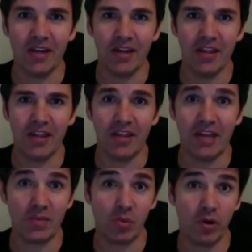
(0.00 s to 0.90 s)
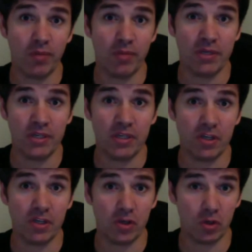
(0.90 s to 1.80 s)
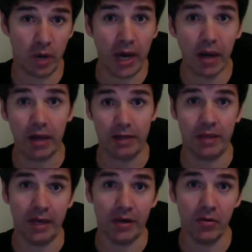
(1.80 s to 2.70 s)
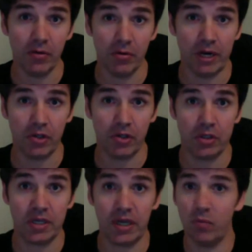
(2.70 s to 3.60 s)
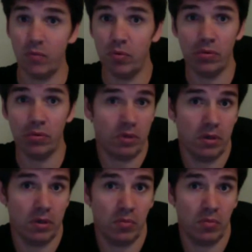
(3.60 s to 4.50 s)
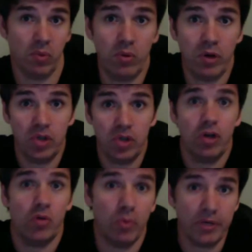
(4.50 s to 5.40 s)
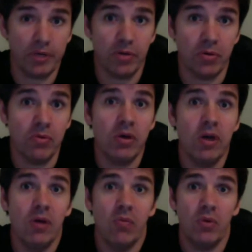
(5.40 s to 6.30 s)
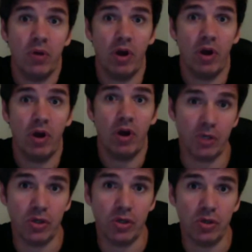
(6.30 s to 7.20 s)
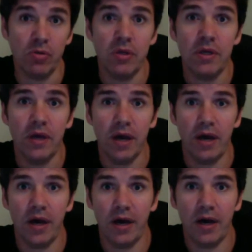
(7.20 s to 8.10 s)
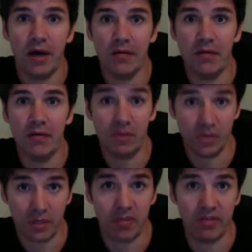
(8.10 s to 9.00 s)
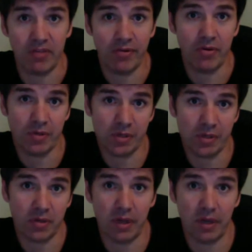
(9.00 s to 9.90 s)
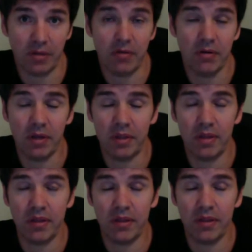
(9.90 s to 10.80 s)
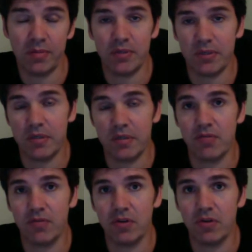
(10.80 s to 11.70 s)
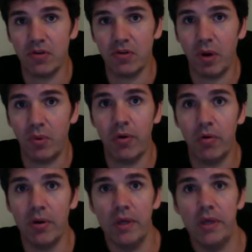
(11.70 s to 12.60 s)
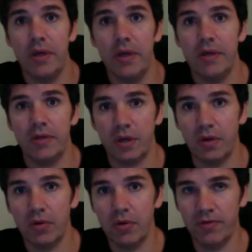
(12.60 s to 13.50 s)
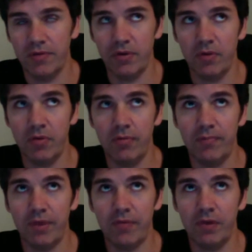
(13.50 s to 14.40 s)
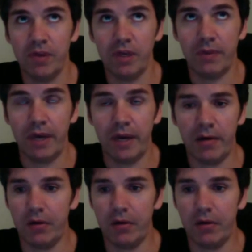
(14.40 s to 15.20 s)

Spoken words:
and that's why the businesses who aren't like that, who are actually saying, well, look, we want to show you what we do, we want to open up to you, give you something first, then those businesses often do quite well. So if you think about,